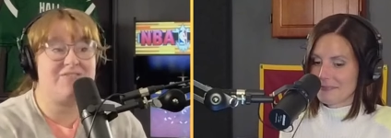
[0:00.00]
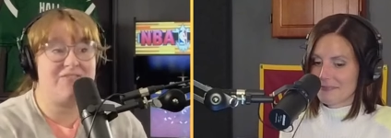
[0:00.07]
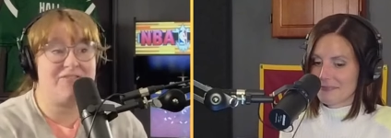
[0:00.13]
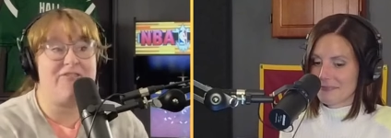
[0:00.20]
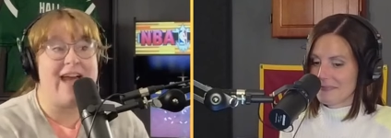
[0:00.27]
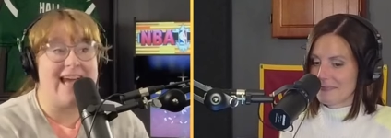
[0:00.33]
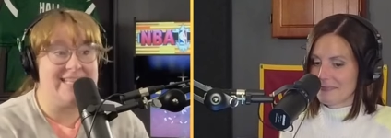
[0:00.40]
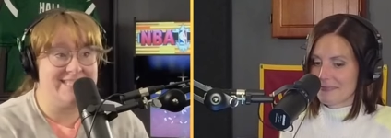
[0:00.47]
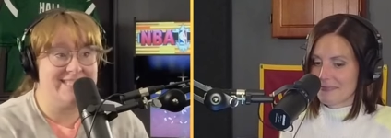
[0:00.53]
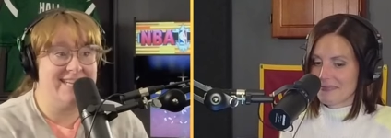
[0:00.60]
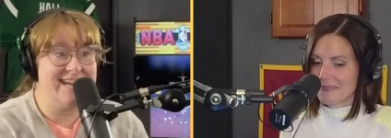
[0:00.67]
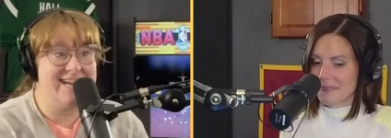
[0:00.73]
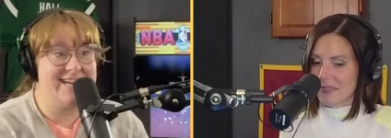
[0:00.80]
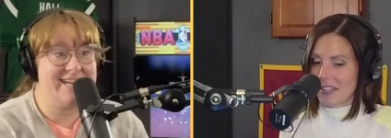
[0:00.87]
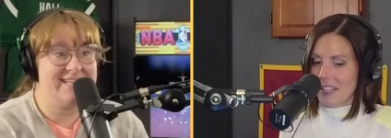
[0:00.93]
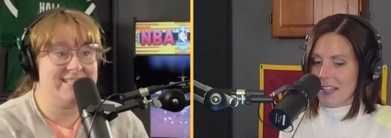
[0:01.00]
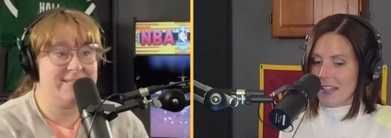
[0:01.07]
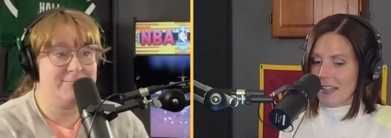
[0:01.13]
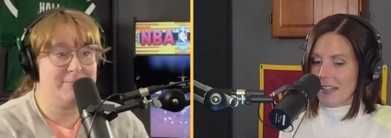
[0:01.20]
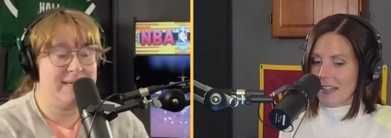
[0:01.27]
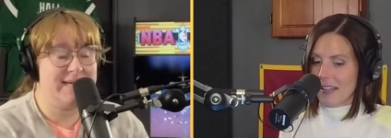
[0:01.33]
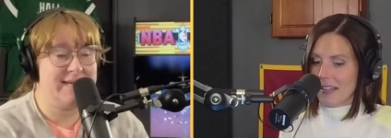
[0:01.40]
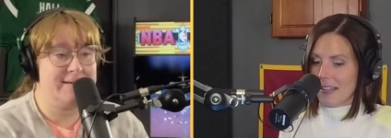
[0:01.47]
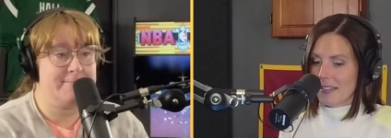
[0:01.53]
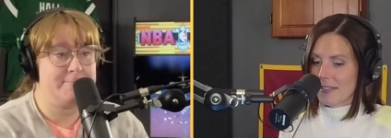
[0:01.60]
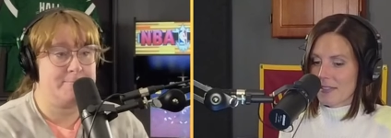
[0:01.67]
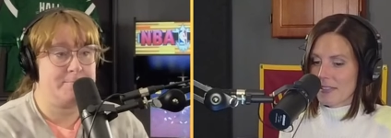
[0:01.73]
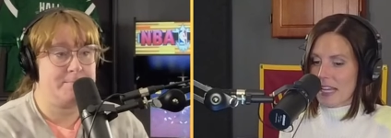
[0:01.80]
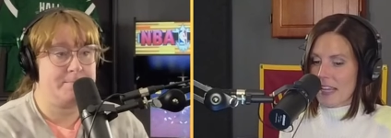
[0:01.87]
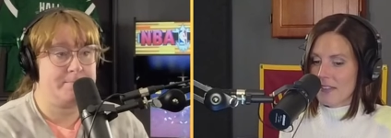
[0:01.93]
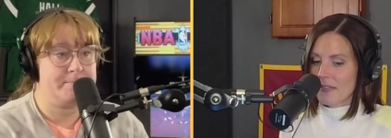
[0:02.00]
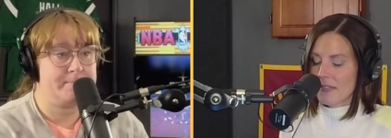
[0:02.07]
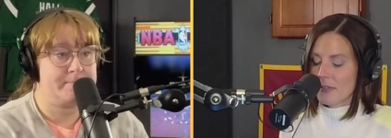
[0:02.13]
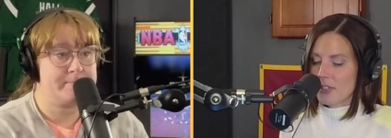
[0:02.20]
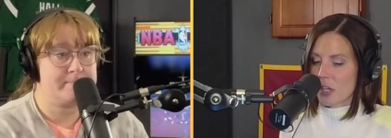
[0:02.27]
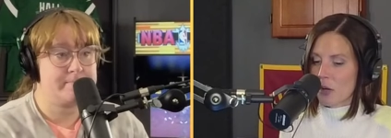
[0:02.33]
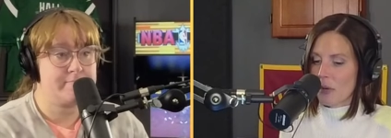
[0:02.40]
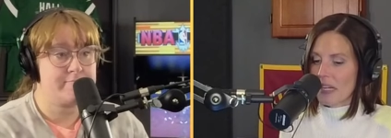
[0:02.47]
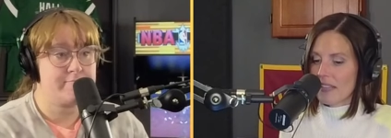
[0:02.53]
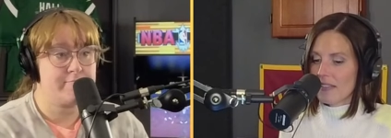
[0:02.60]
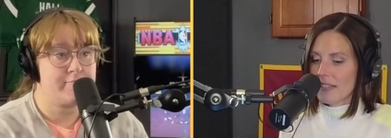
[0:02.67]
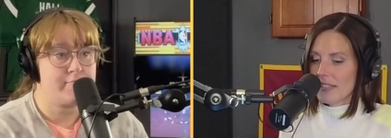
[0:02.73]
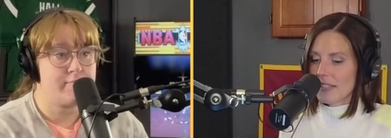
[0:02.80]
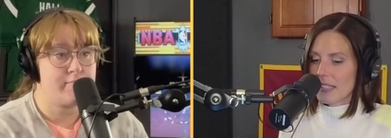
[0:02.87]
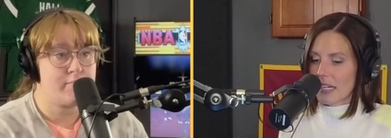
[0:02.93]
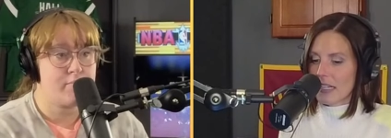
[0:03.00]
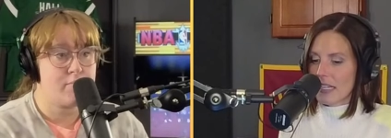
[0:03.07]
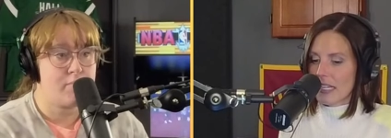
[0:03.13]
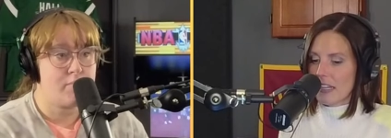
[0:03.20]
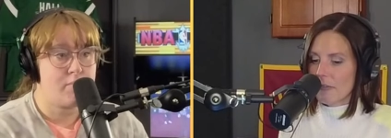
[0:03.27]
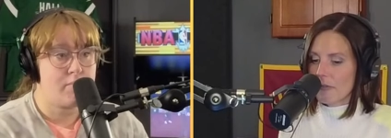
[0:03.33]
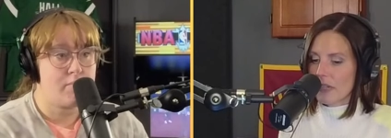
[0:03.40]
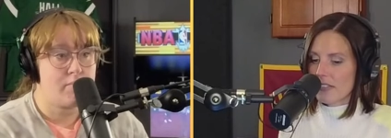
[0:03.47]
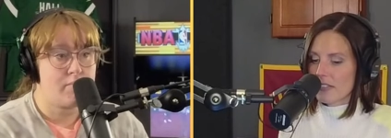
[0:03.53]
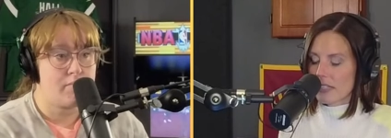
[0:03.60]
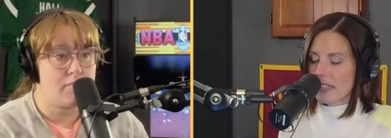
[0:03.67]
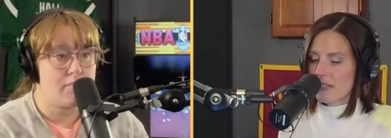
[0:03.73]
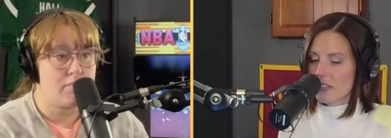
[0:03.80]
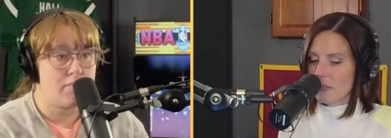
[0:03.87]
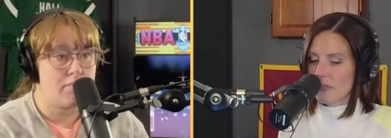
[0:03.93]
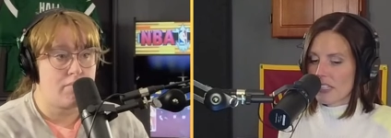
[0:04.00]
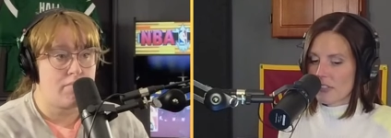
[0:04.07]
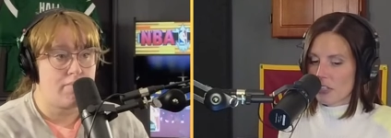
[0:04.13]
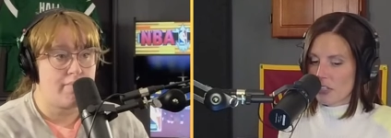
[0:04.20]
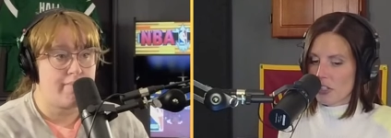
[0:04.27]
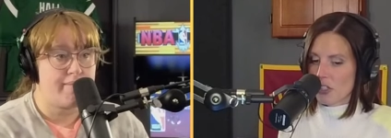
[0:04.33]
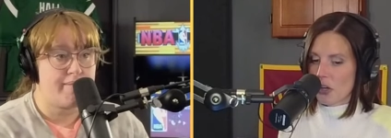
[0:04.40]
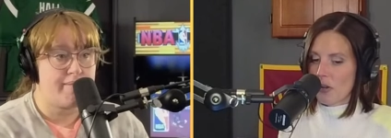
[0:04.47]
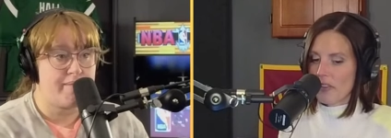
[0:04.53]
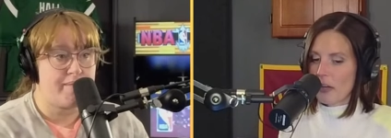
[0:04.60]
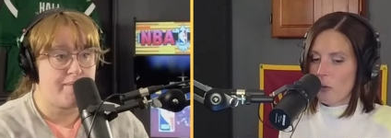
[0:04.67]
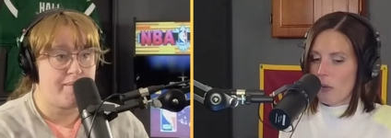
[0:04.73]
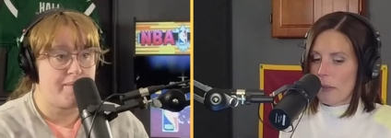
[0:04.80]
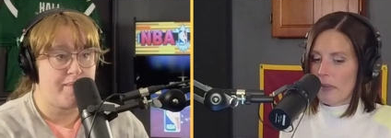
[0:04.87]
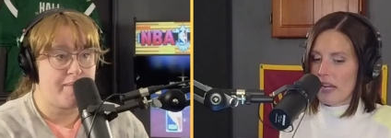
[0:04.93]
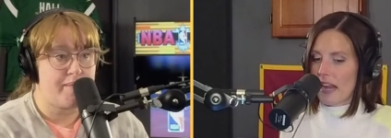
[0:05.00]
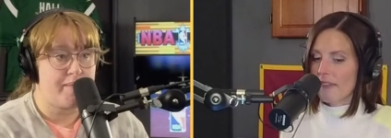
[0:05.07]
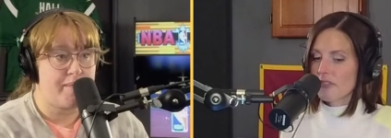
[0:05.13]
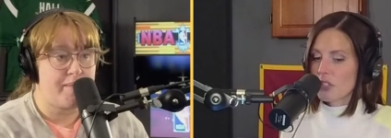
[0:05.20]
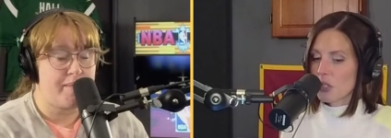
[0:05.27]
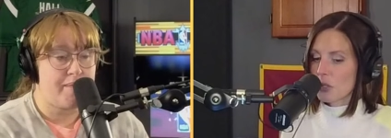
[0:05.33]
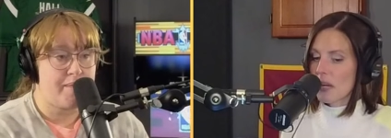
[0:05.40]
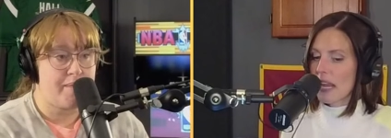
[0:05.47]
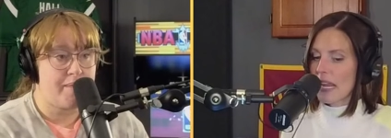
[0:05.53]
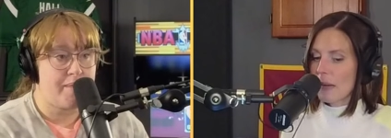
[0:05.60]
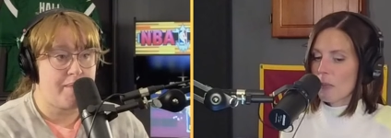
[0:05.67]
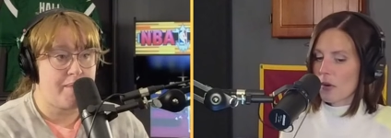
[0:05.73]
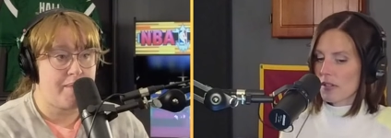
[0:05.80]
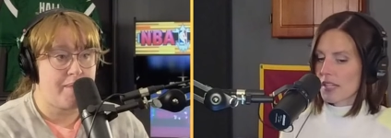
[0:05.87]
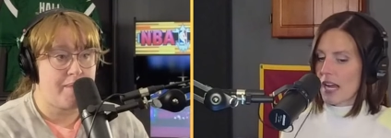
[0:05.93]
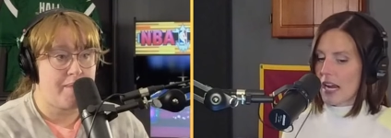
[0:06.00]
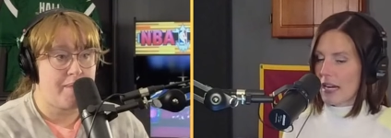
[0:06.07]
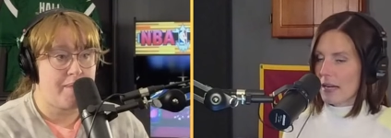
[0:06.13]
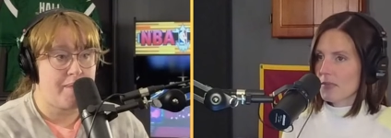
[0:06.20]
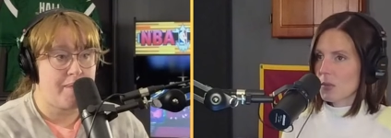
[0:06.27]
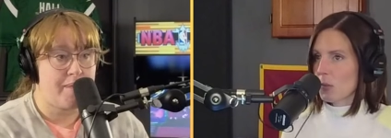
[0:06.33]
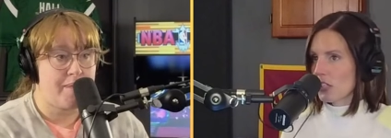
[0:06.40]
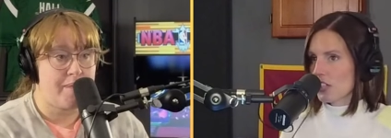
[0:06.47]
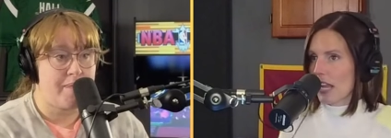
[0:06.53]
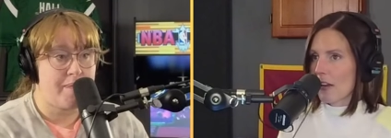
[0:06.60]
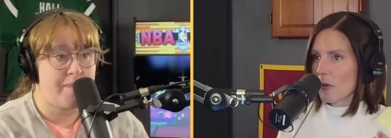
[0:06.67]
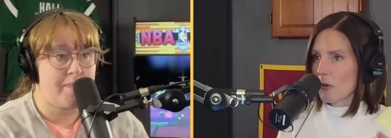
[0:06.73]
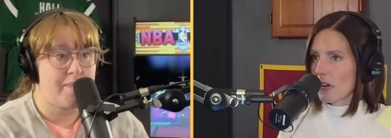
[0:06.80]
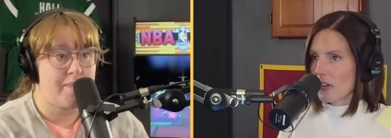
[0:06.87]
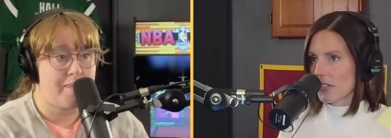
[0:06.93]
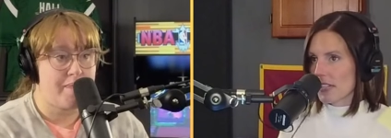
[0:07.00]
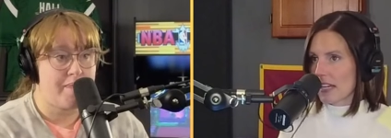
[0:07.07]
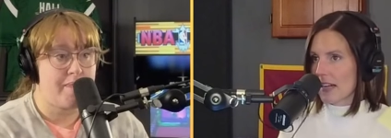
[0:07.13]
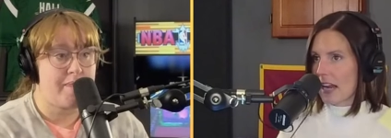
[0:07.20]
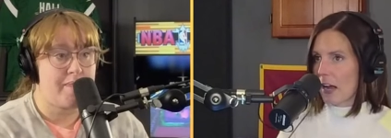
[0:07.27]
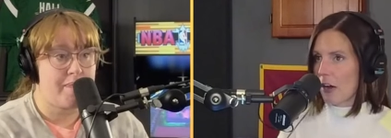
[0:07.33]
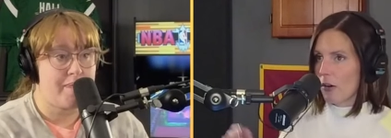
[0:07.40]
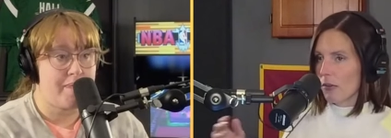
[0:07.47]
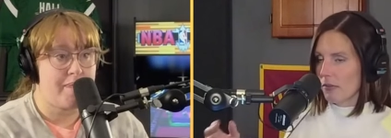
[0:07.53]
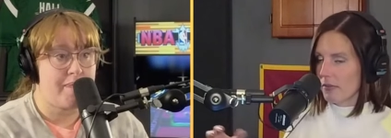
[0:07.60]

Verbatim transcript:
Speaker 1: fascinating to me
Speaker 2: and so in this study res the research showed that women have two to eight more times which i don't understand how